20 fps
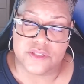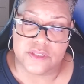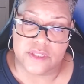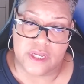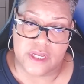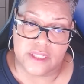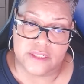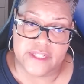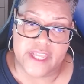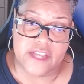
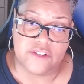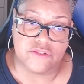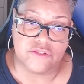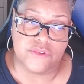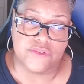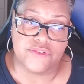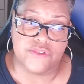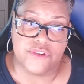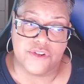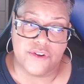
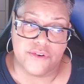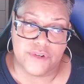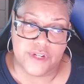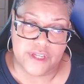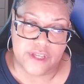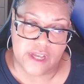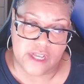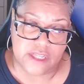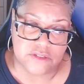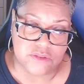National Security
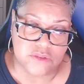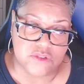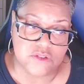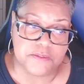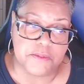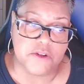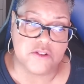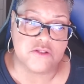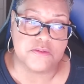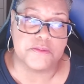Council
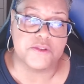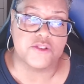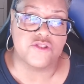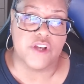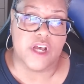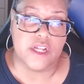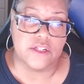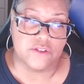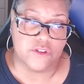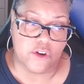spokesman
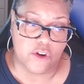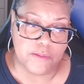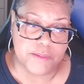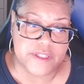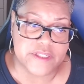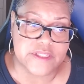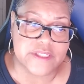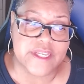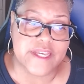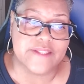John
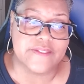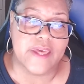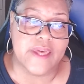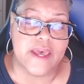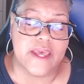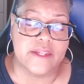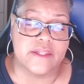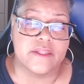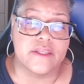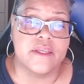Kirby said
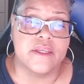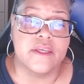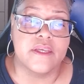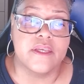that